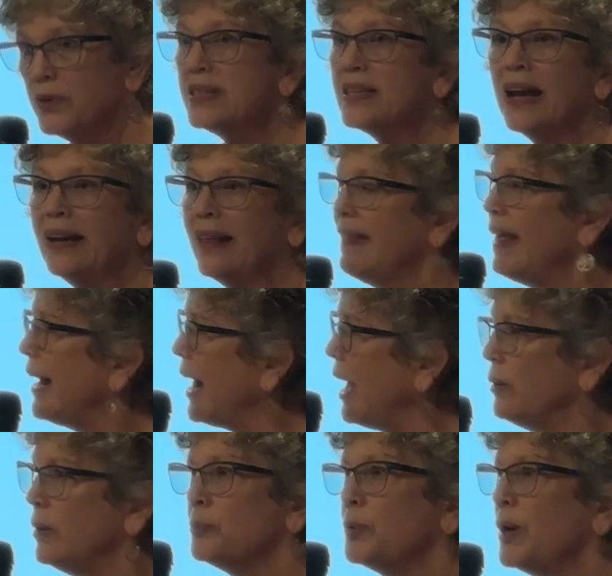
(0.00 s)
setting that
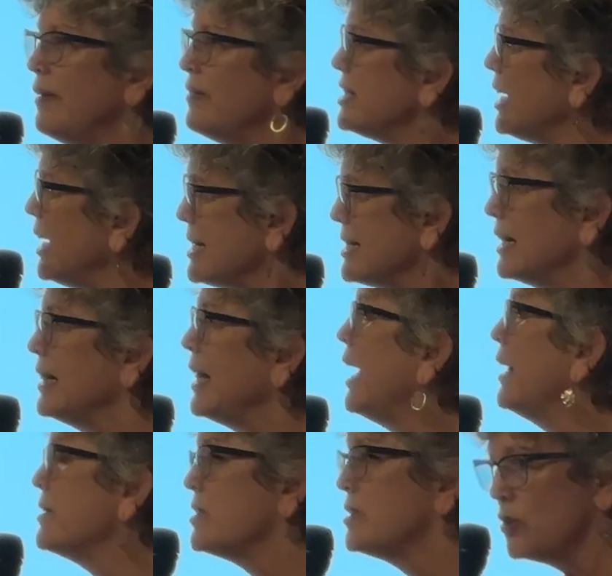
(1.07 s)
out and privatizing
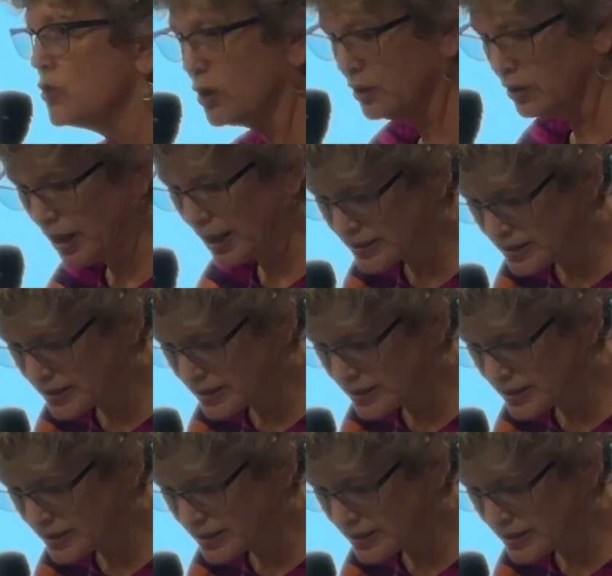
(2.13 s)
that is such a good